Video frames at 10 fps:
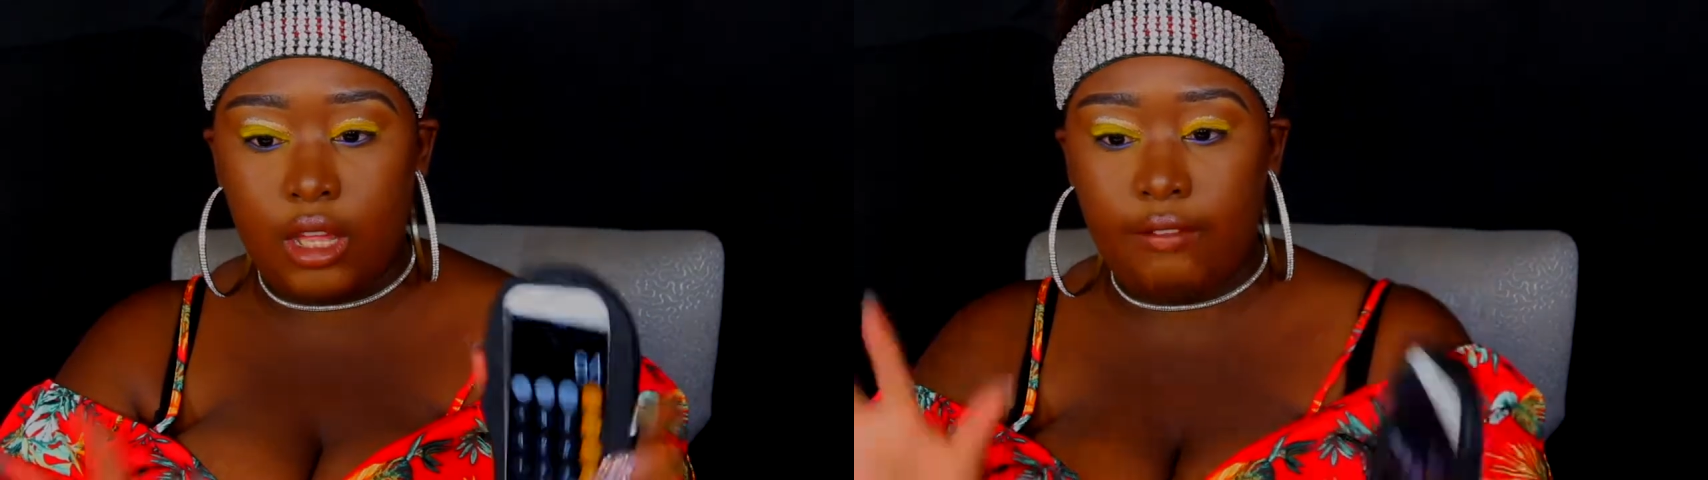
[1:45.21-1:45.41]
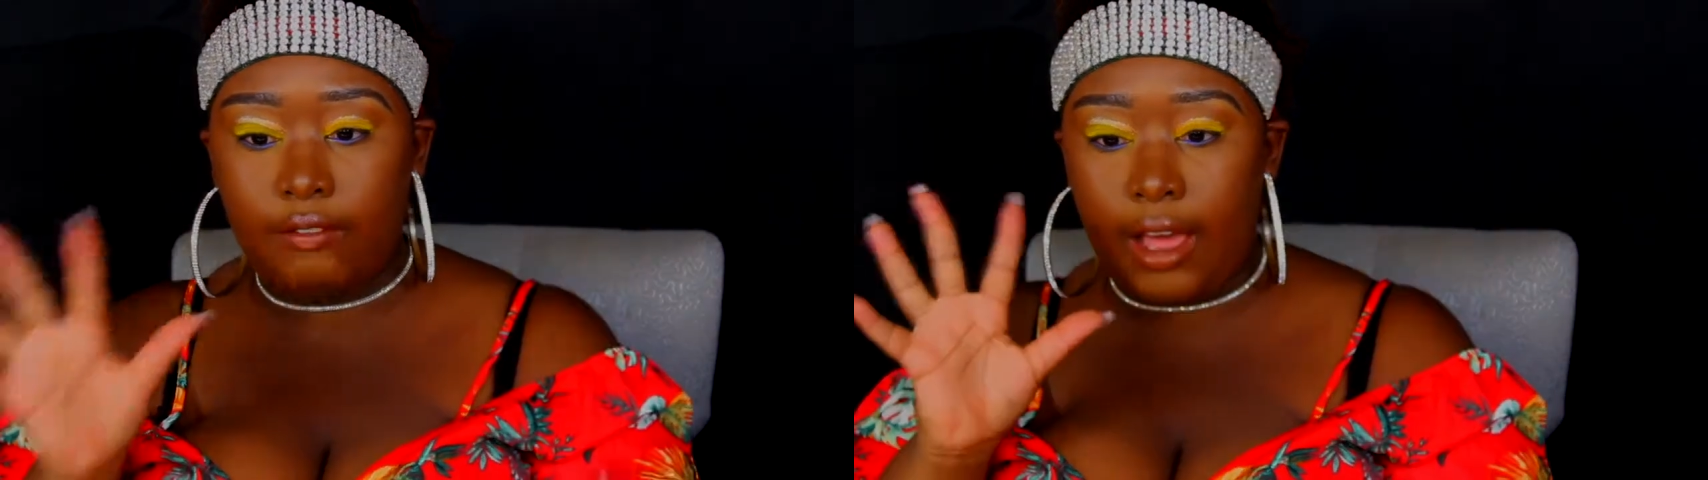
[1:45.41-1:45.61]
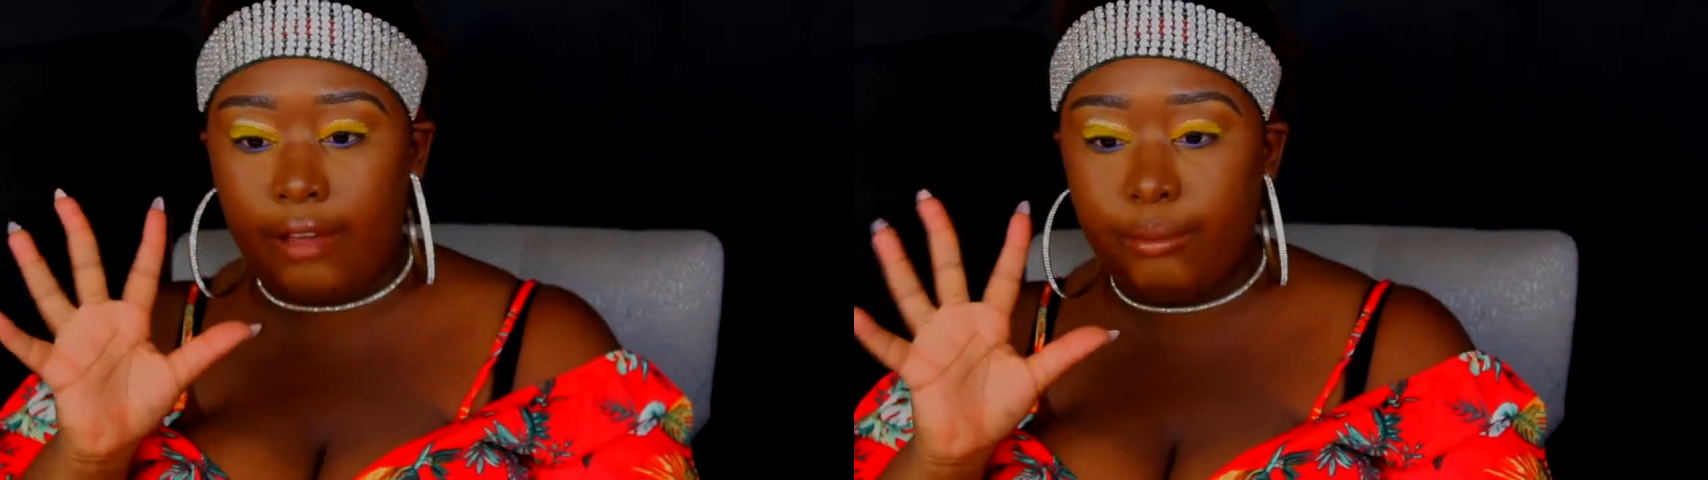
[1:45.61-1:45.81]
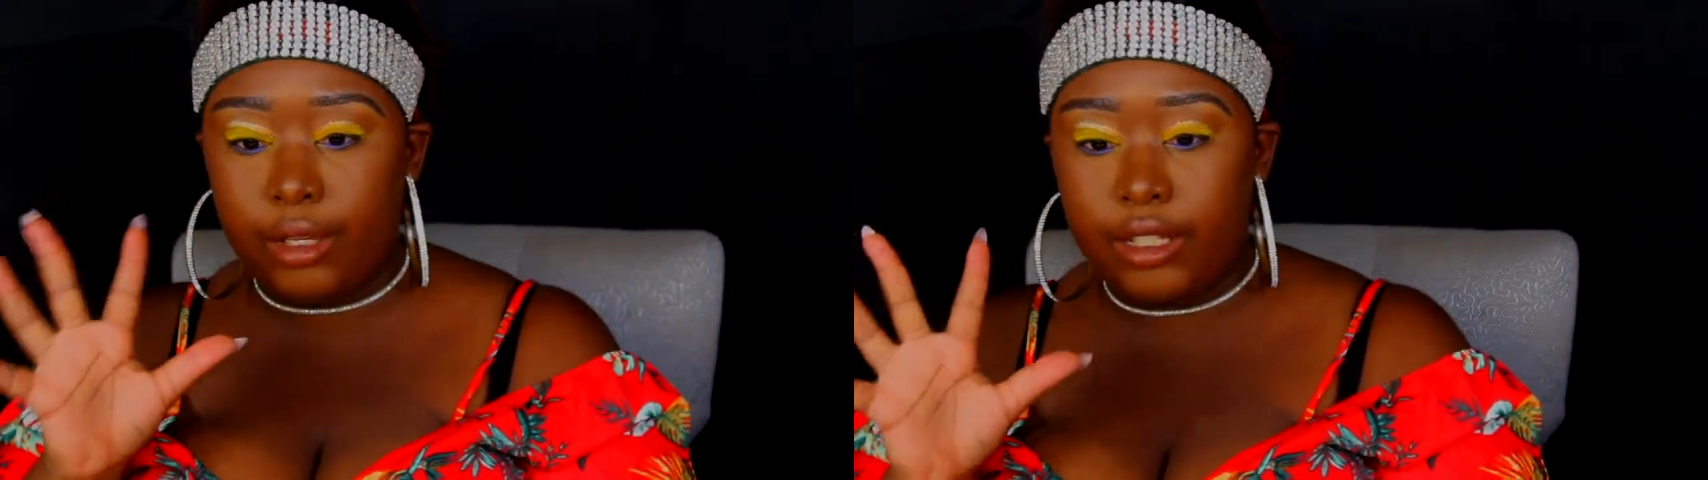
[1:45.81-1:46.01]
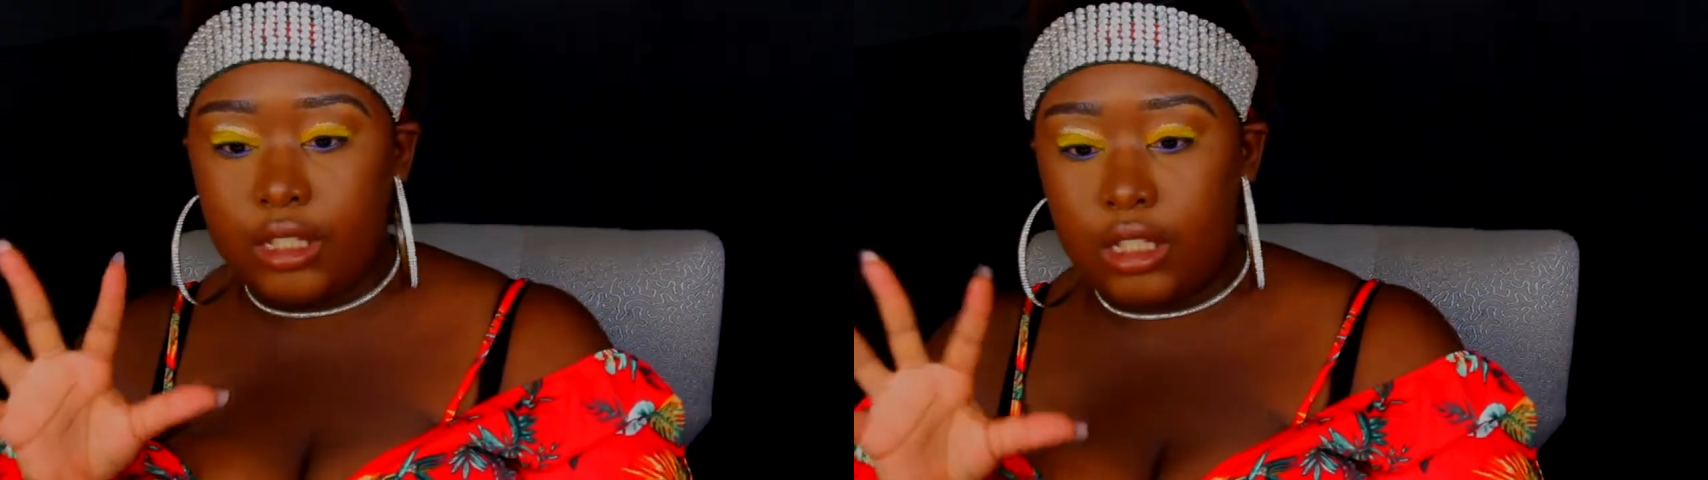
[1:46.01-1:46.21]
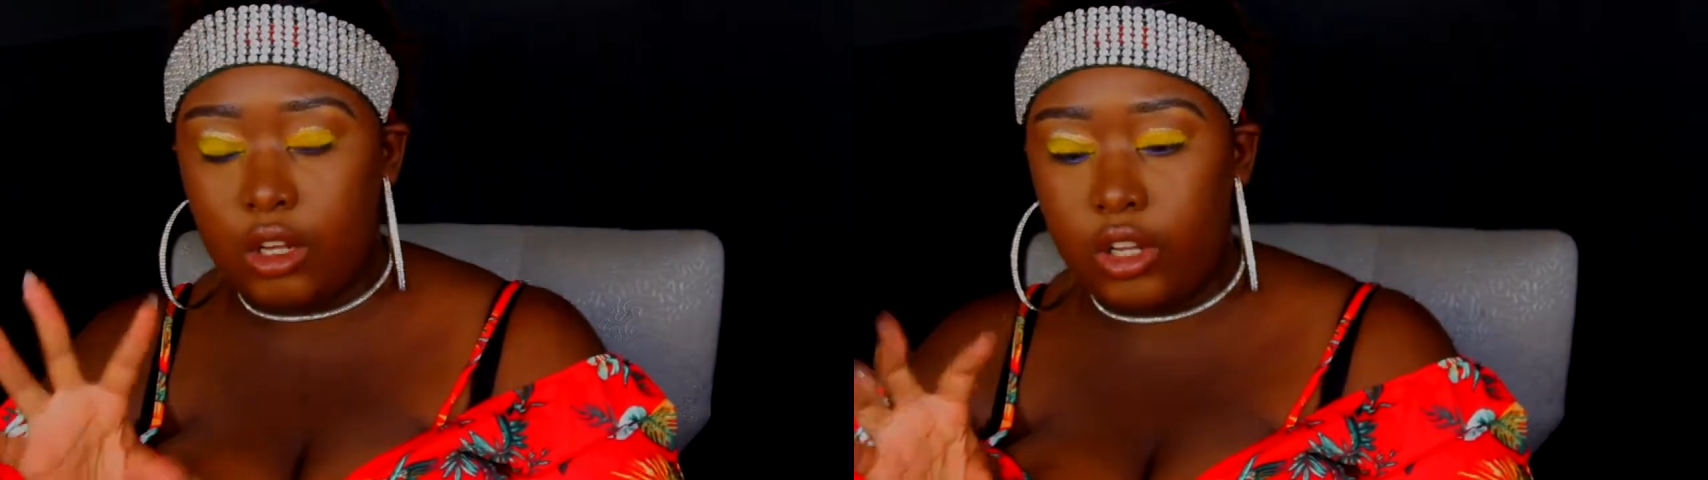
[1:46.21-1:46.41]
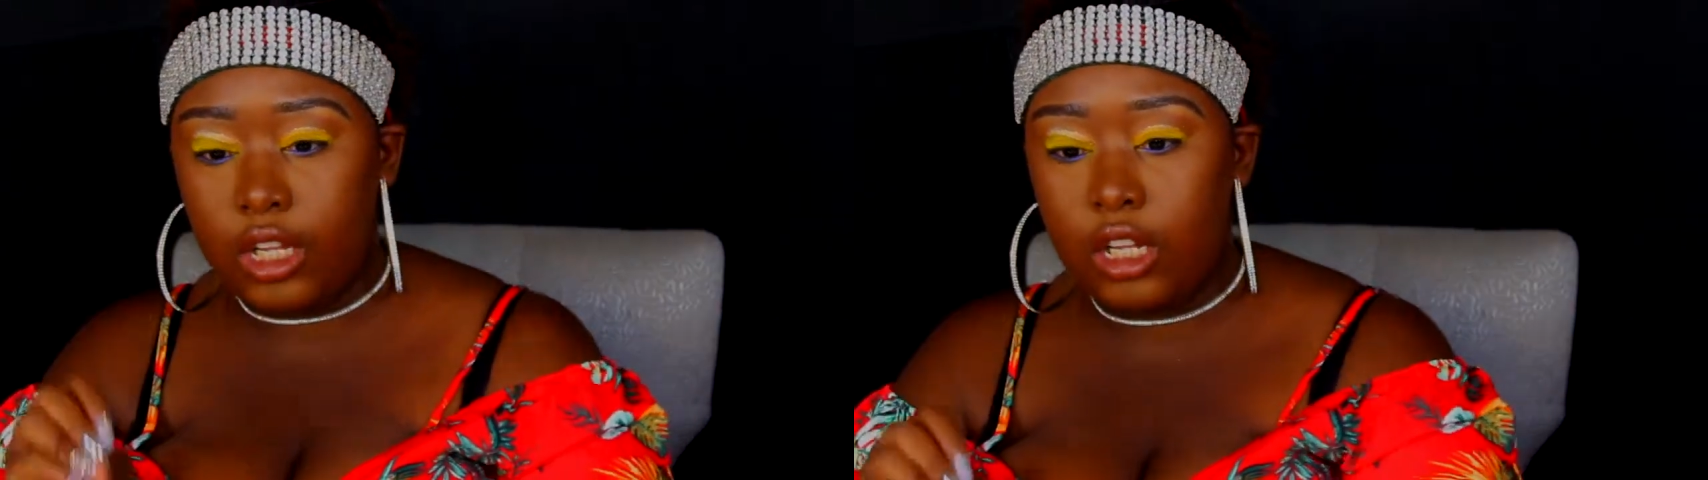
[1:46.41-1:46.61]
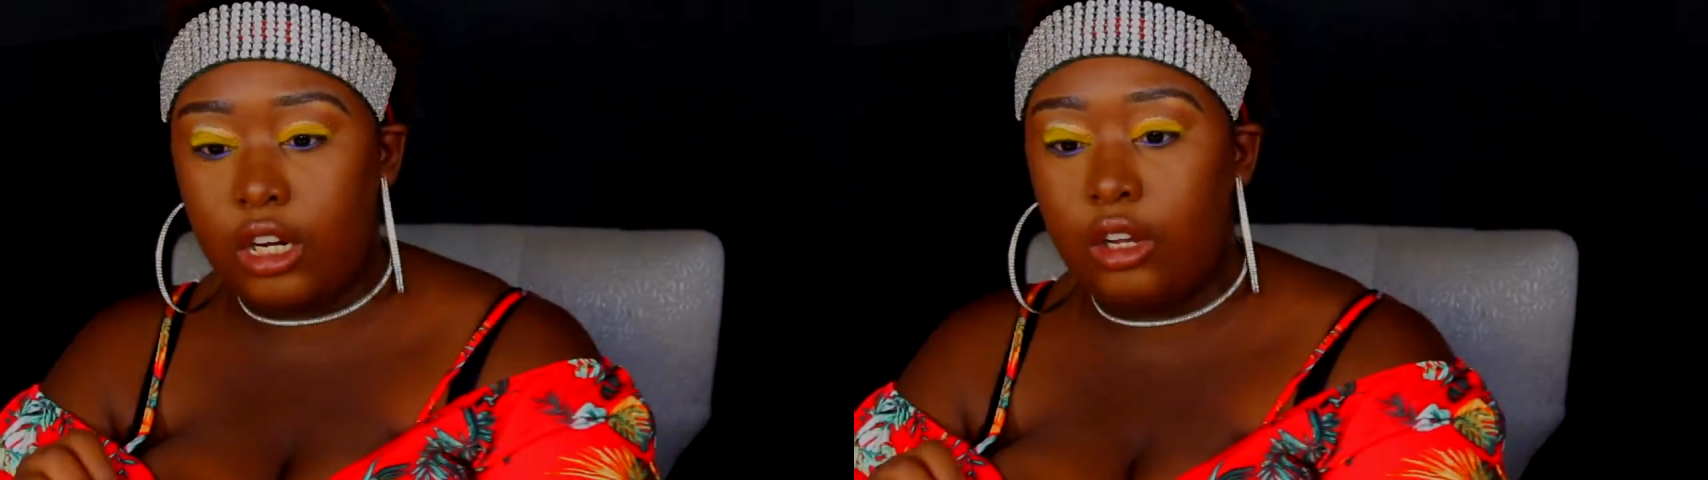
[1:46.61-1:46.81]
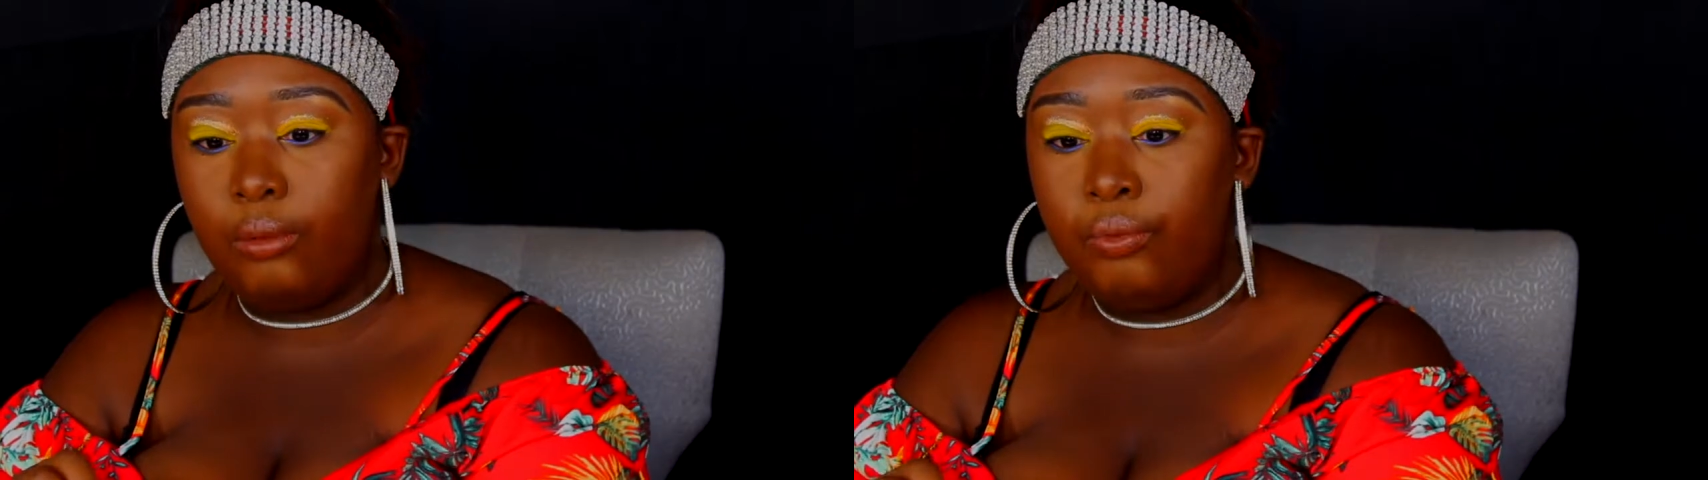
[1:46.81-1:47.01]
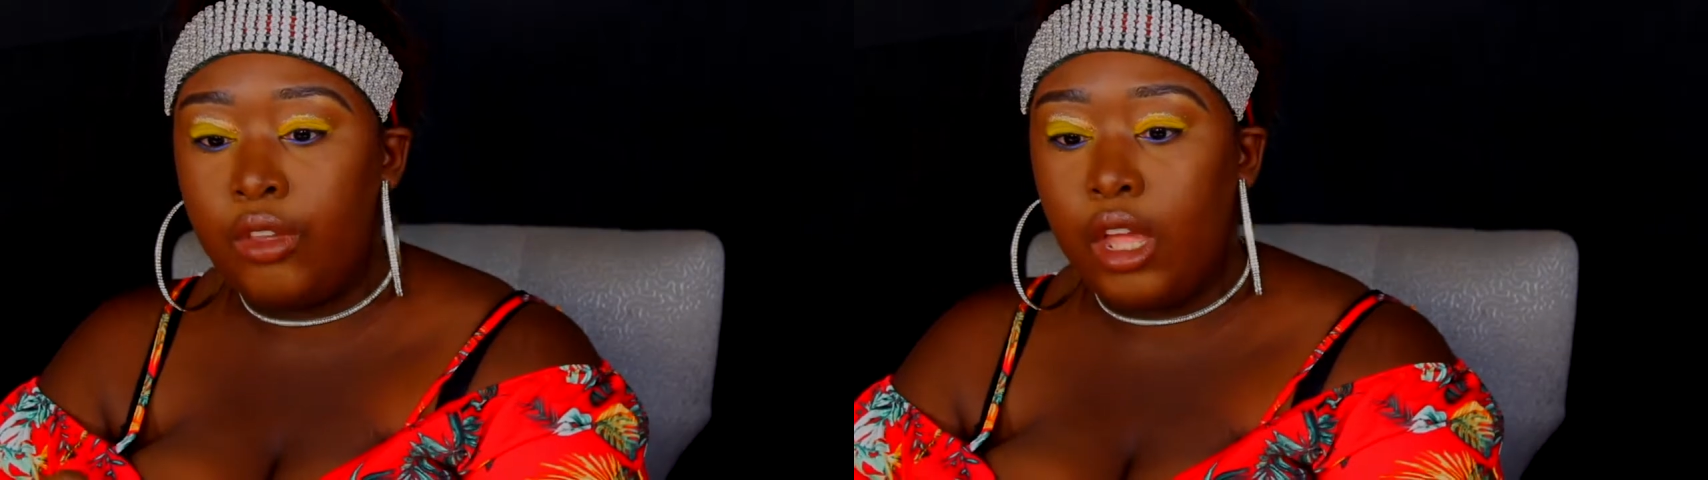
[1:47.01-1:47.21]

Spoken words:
in 5 months on keto.